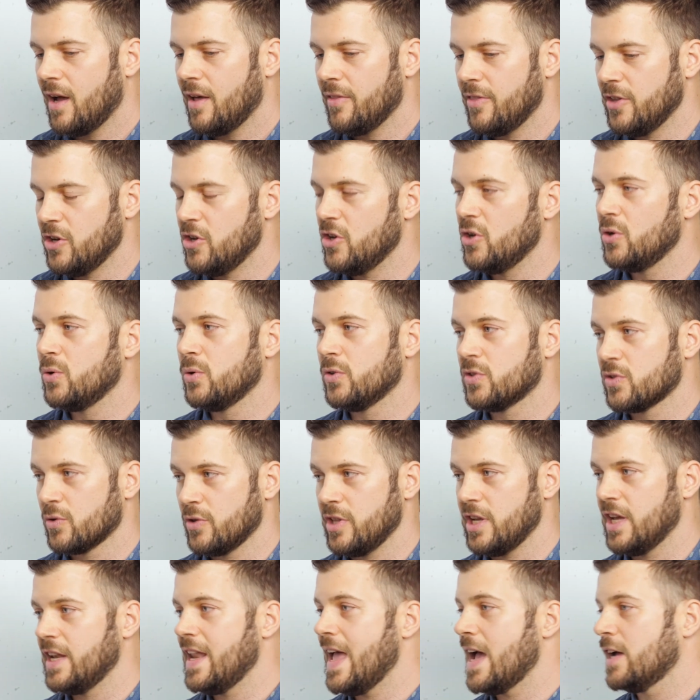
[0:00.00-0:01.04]
news or
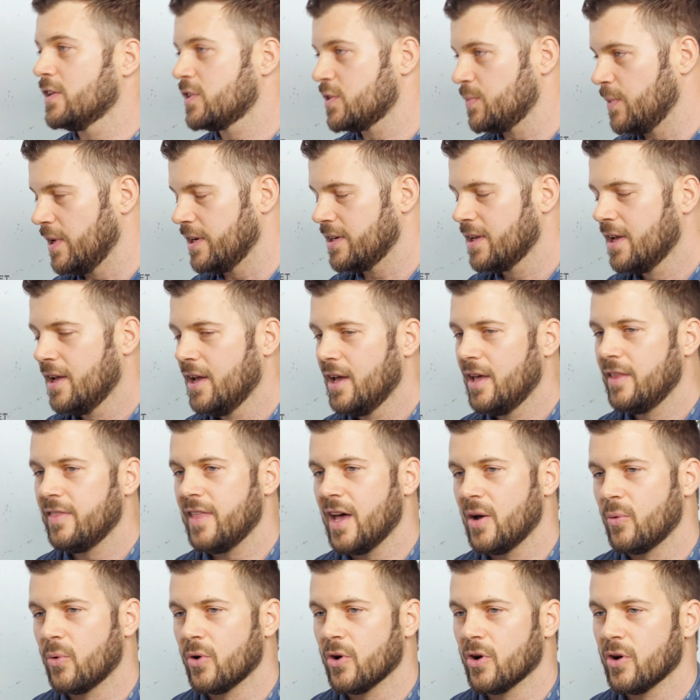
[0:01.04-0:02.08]
the announcement
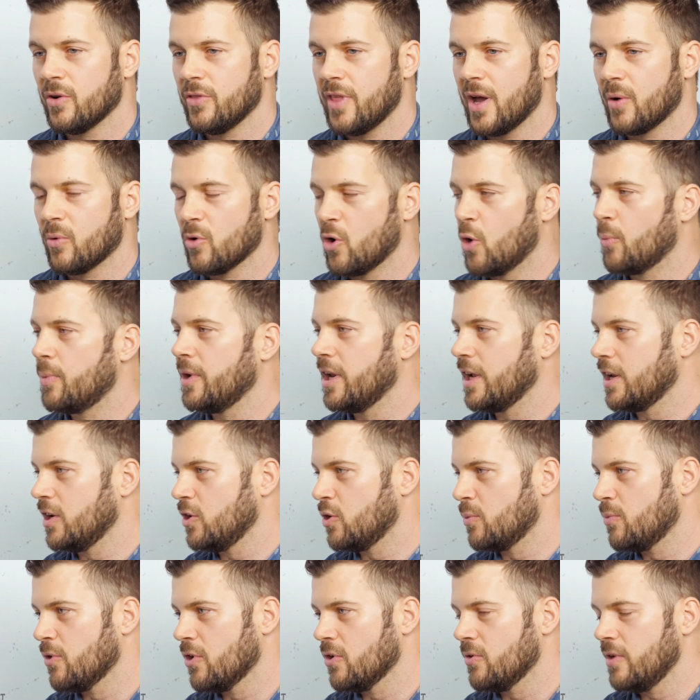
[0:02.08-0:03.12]
that we're opening a
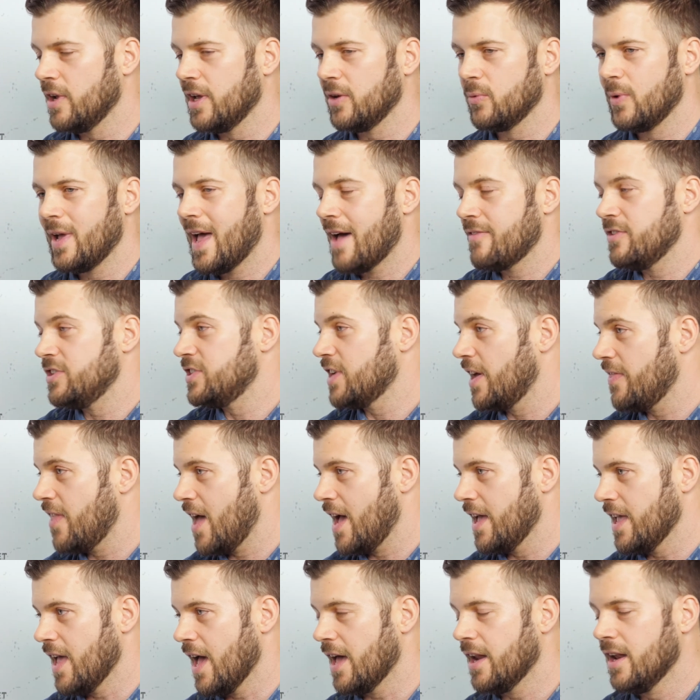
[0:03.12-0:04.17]
new brewery, and we haven't done
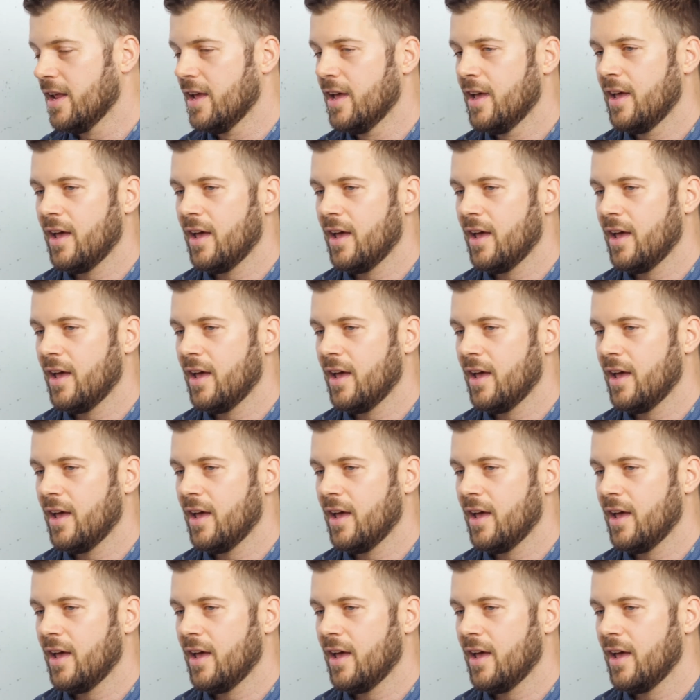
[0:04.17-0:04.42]
that yet.